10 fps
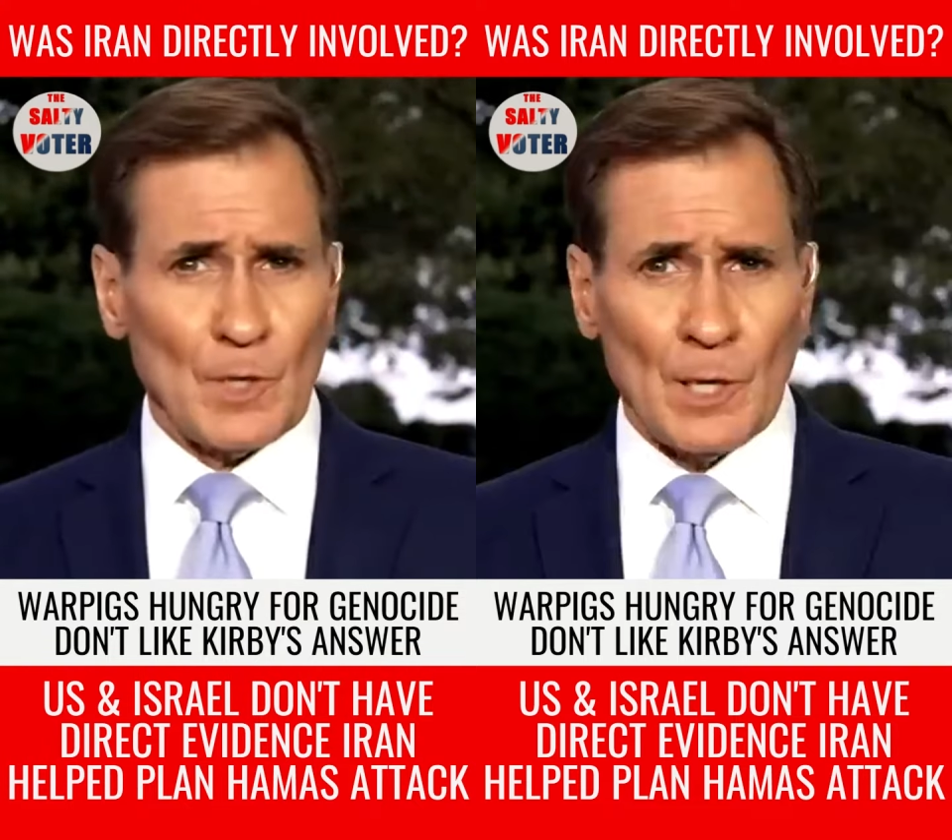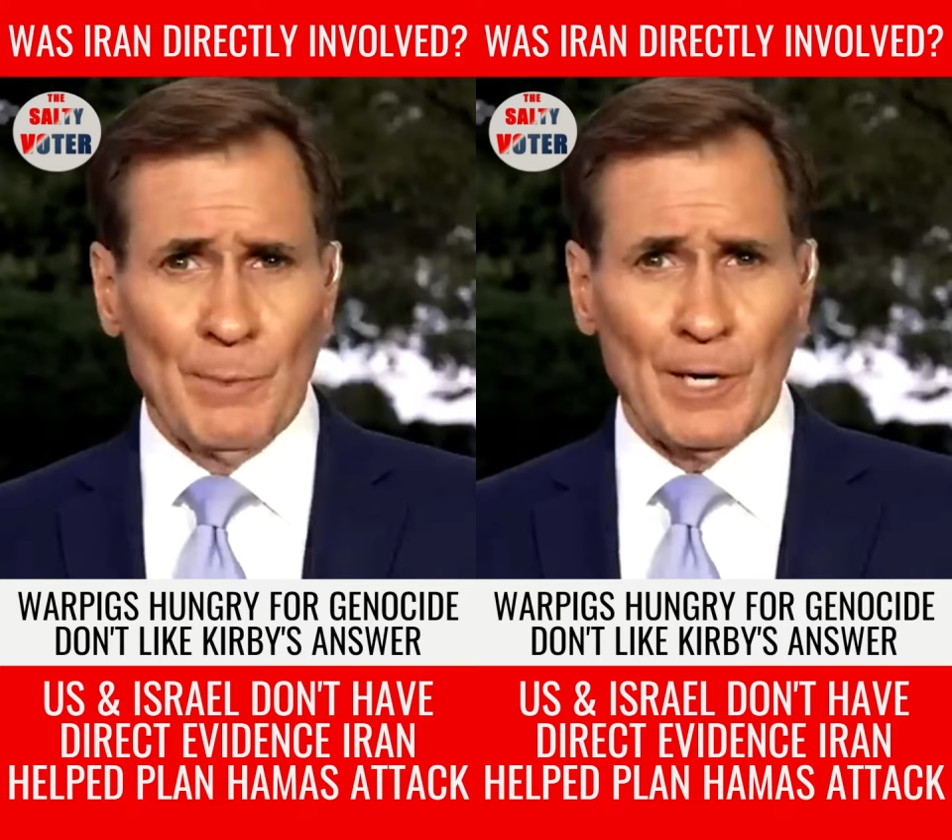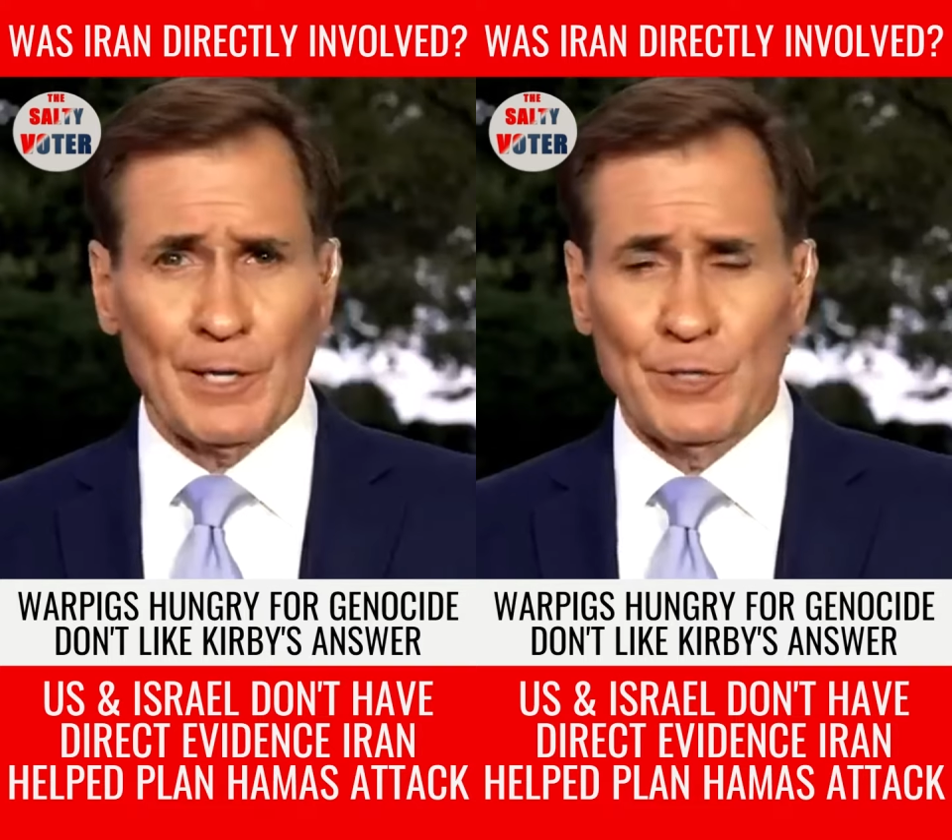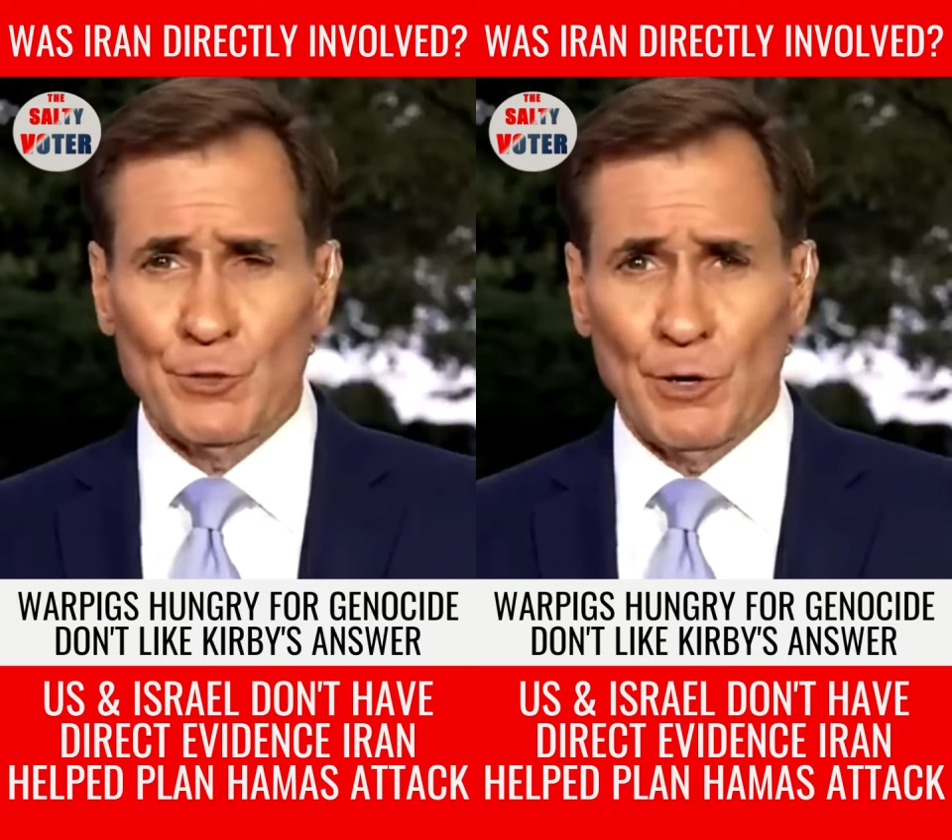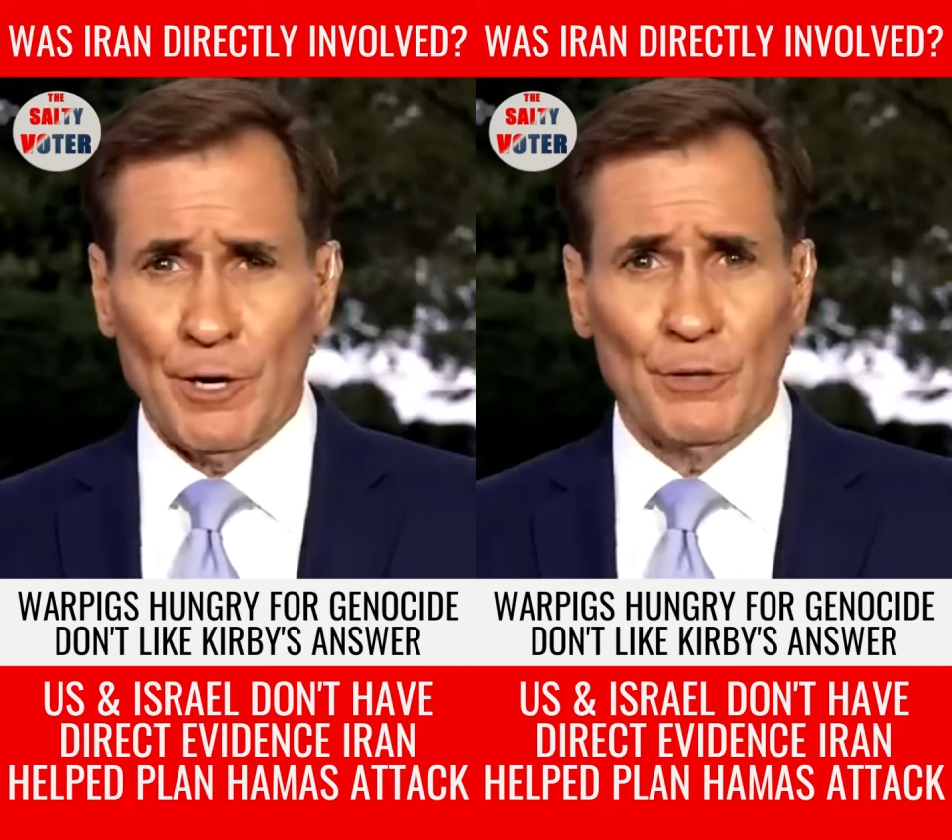
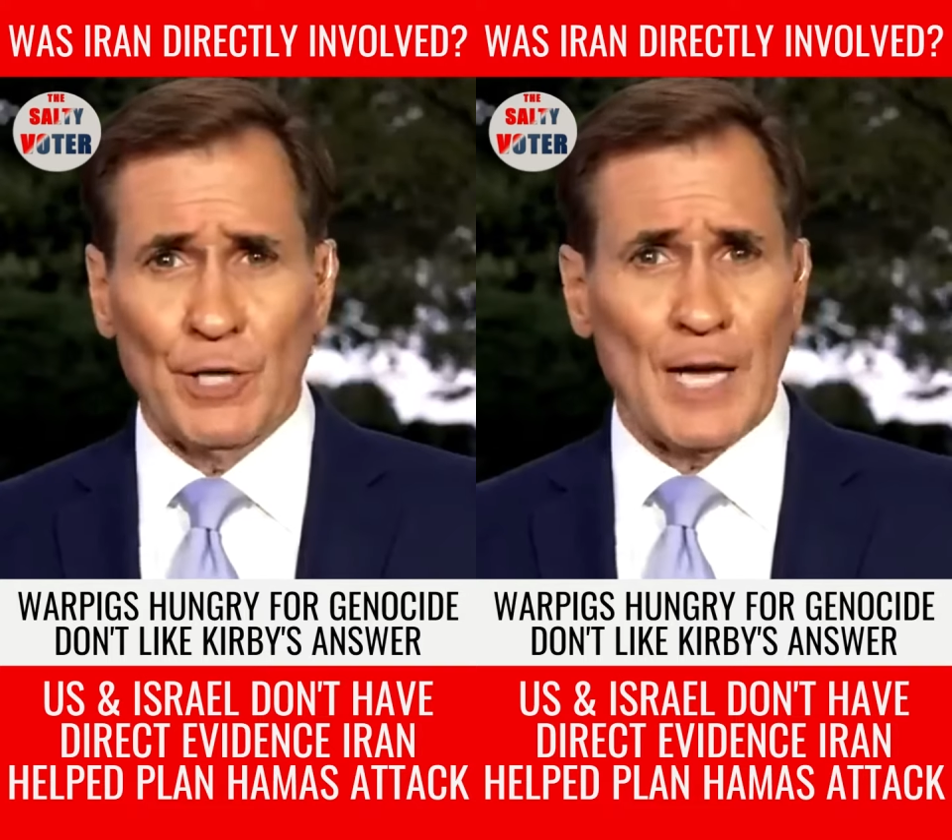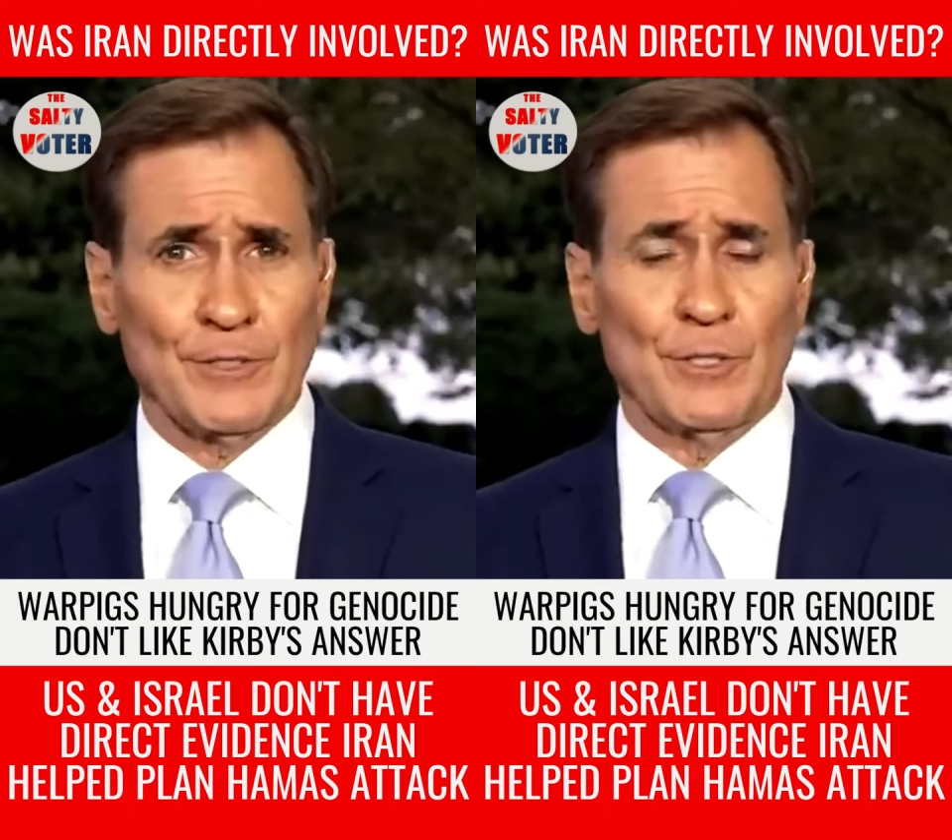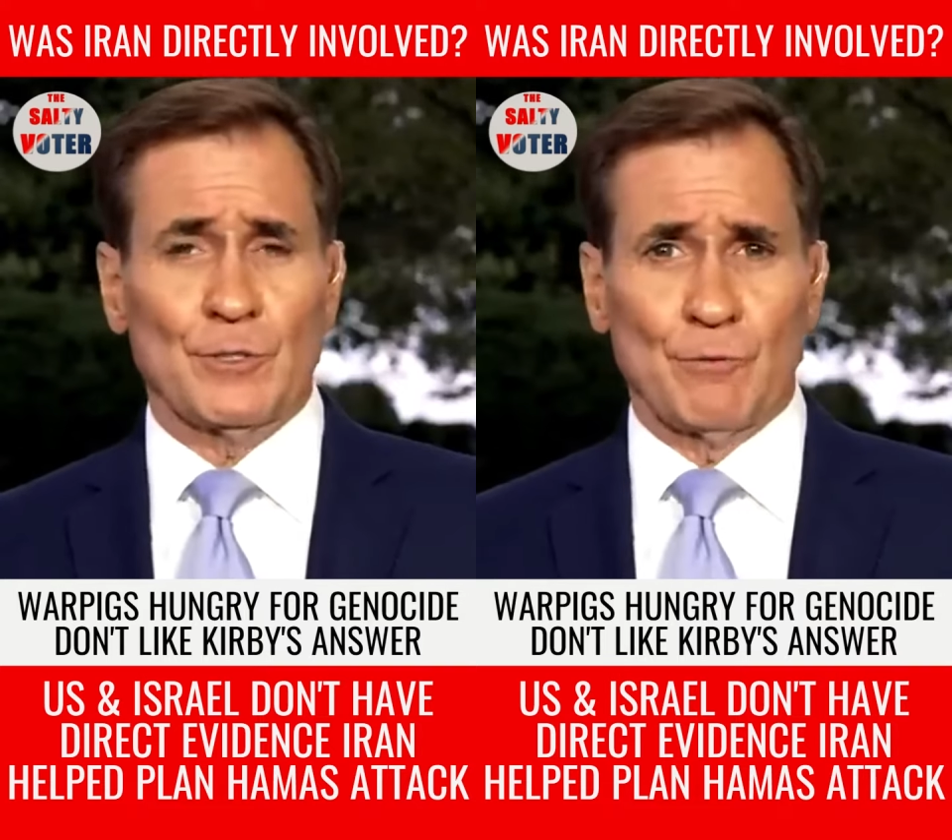Americans who are held hostage